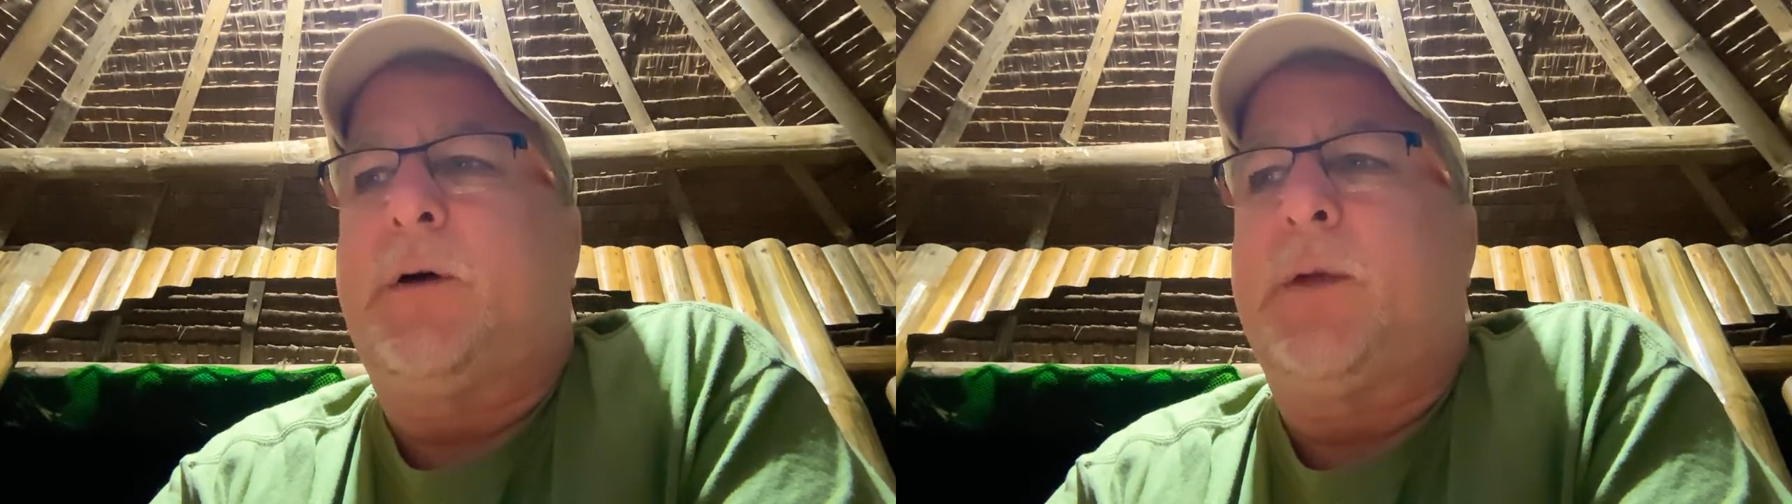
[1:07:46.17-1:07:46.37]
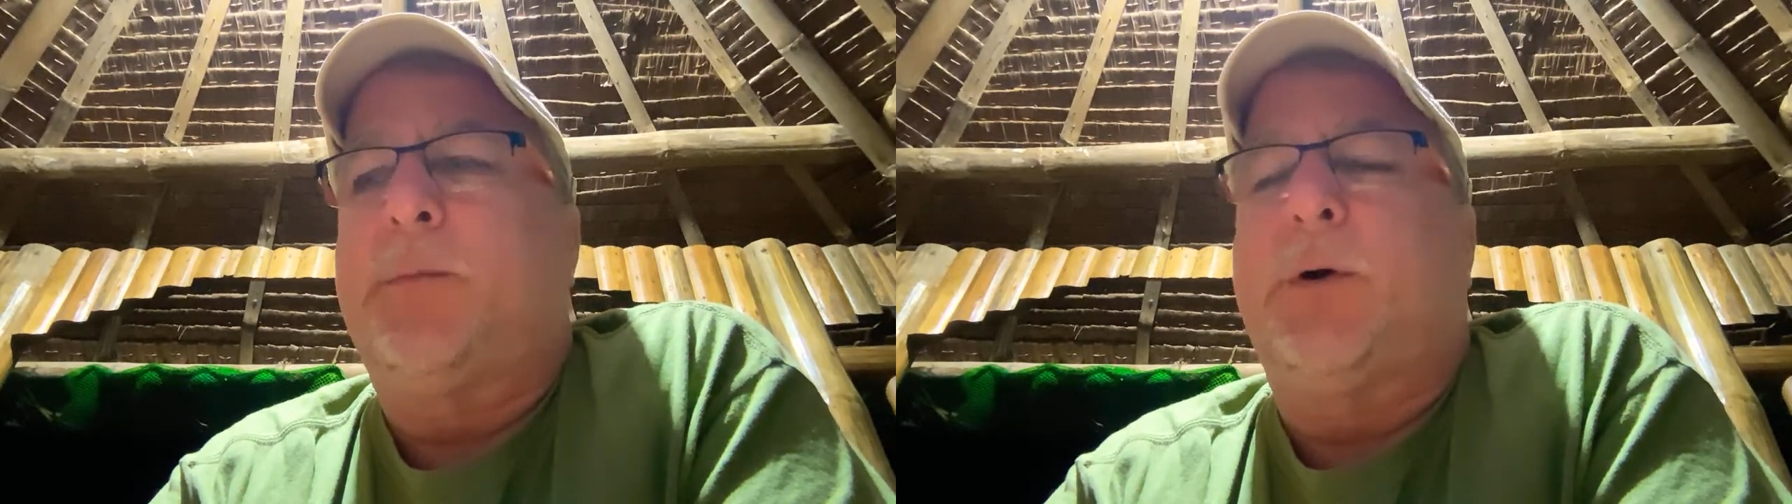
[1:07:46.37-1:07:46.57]

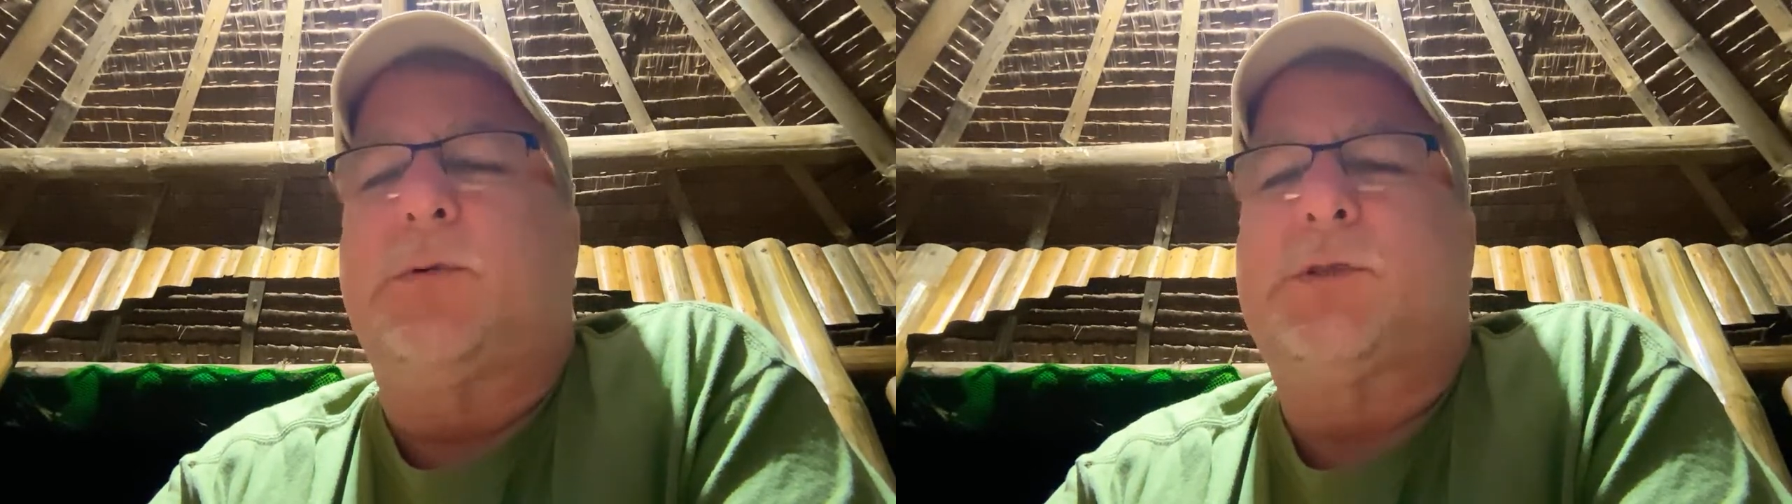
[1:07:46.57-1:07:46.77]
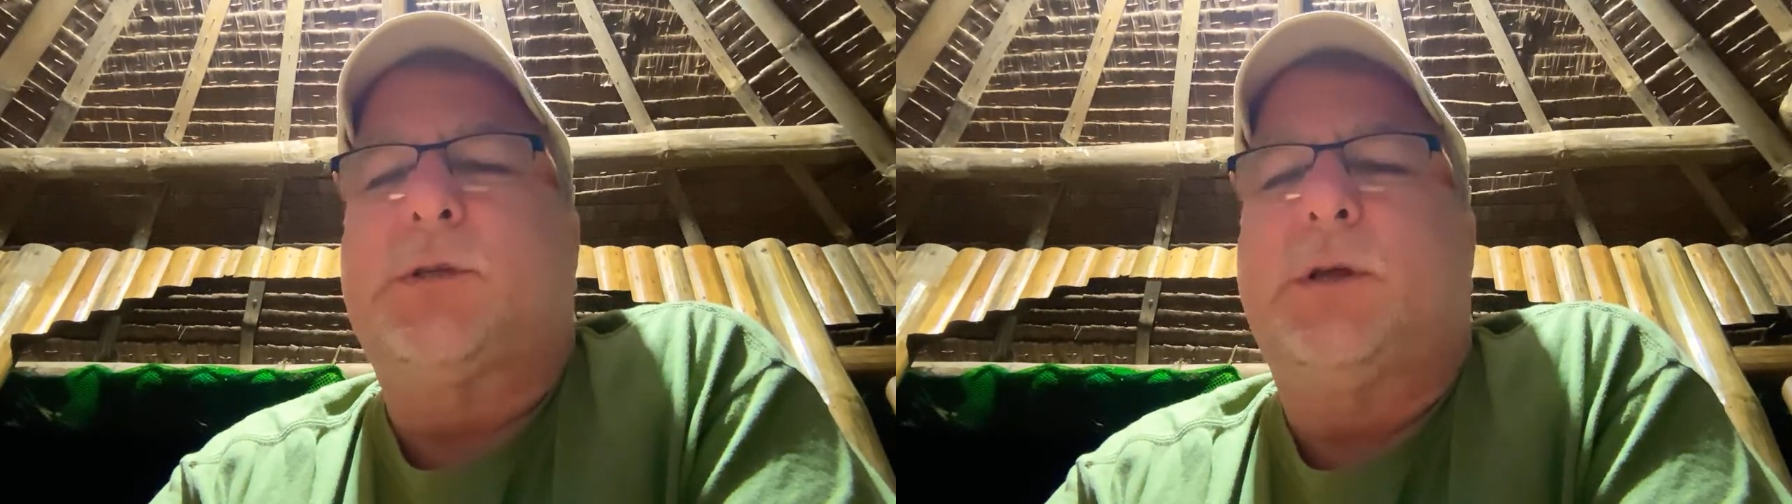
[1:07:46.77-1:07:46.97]
on
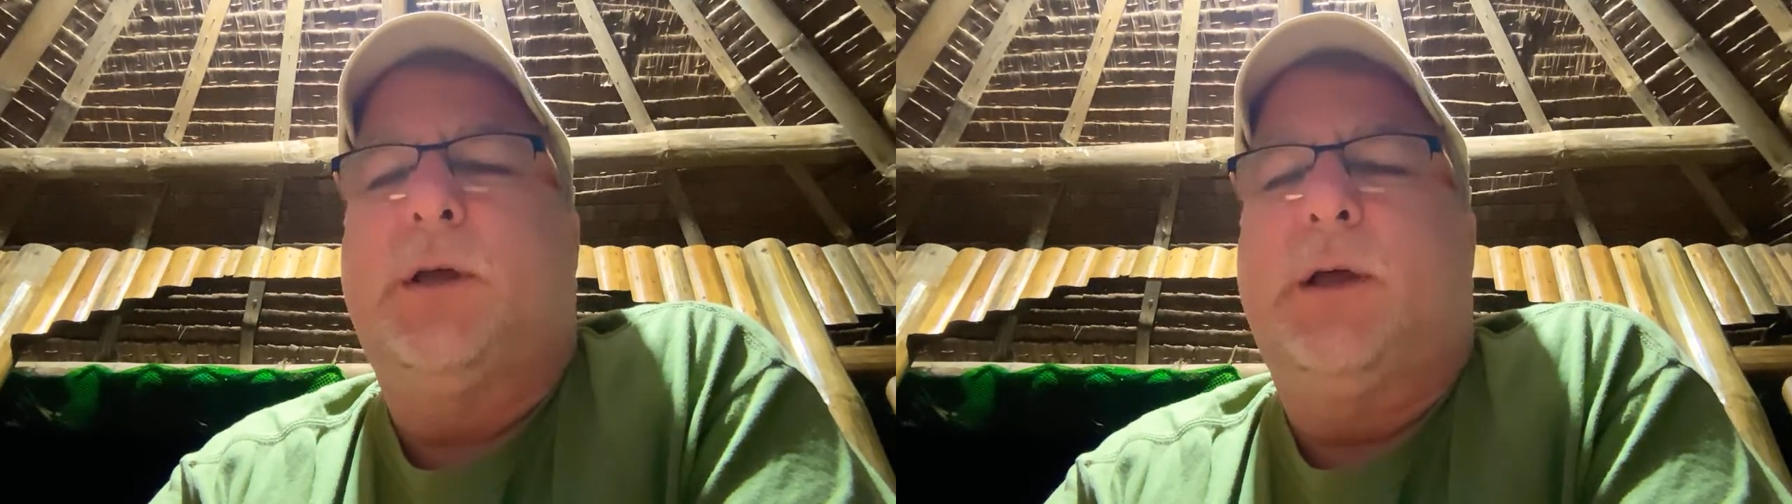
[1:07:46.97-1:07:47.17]
boats,